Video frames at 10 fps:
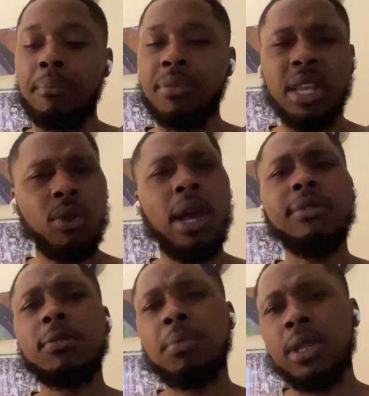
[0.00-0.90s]
They do have
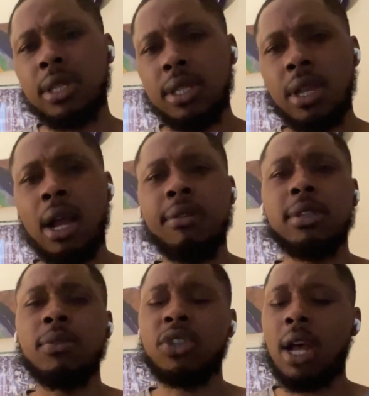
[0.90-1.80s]
some pieces there,
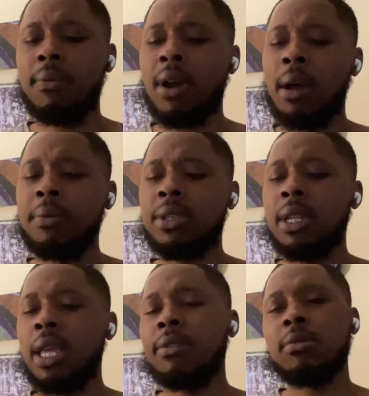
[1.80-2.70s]
obviously, with Chop Robinson.
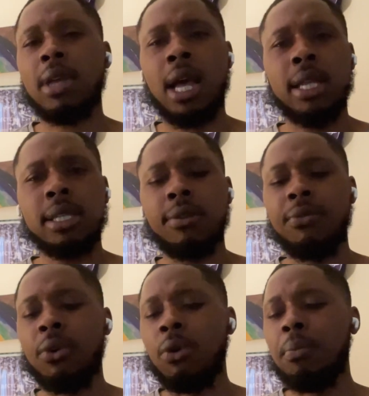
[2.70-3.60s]
They have some guys in the
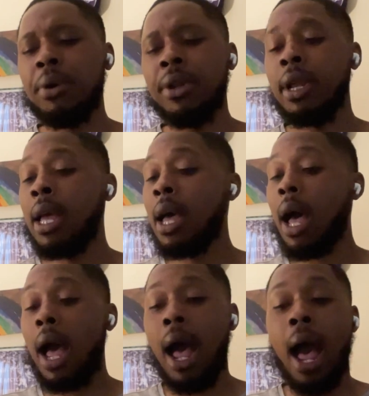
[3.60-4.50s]
fold, but
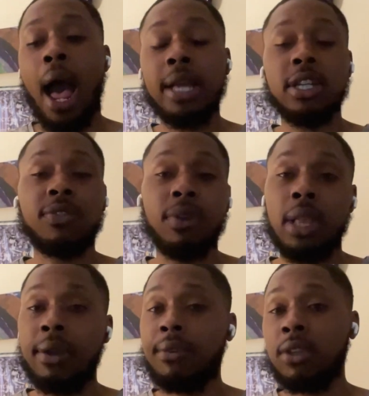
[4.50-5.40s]
I just feel
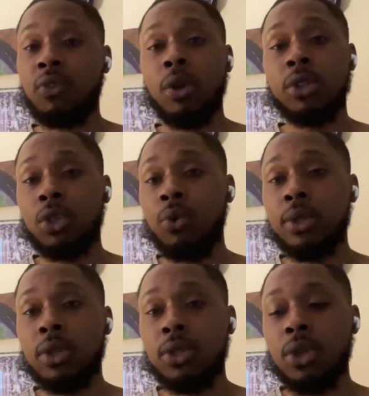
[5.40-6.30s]
like as far as Tua is
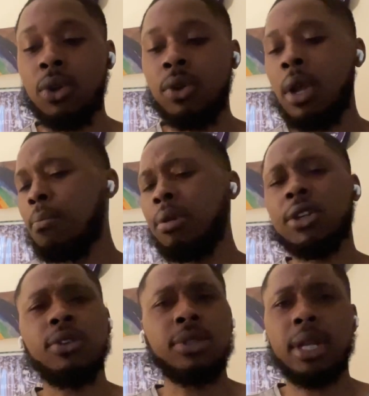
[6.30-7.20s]
concerned,
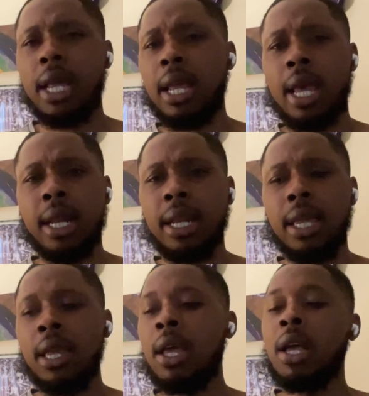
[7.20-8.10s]
pressure is at an
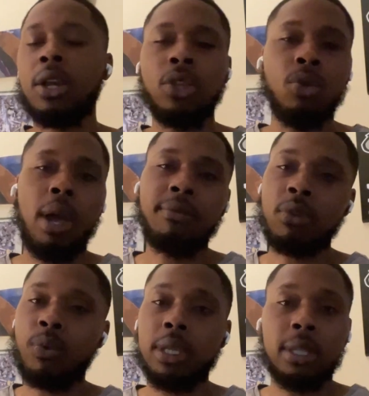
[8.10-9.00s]
8. You have to
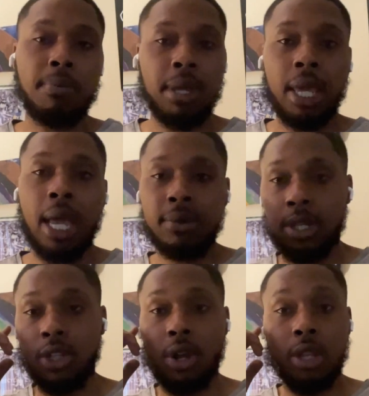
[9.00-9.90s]
win some big games
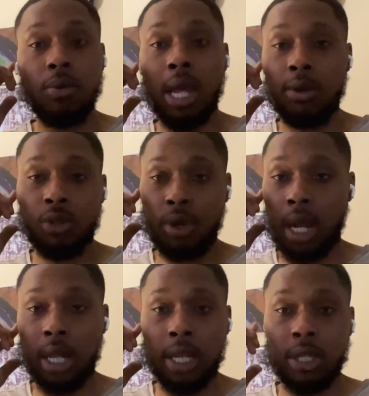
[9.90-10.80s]
this year, and you damn sure
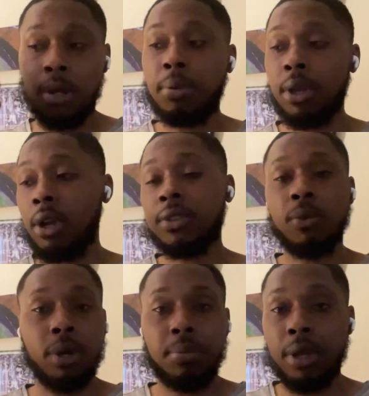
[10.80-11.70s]
got to get to the playoffs and
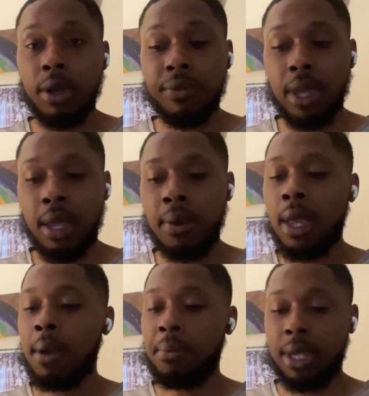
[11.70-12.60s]
win a playoff game.
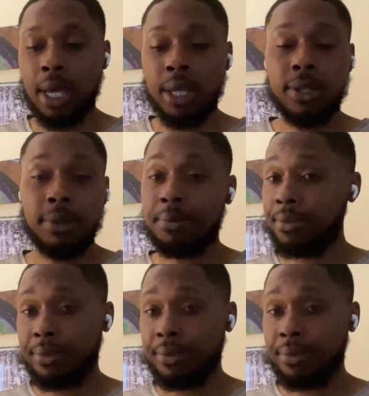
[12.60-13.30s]
Because,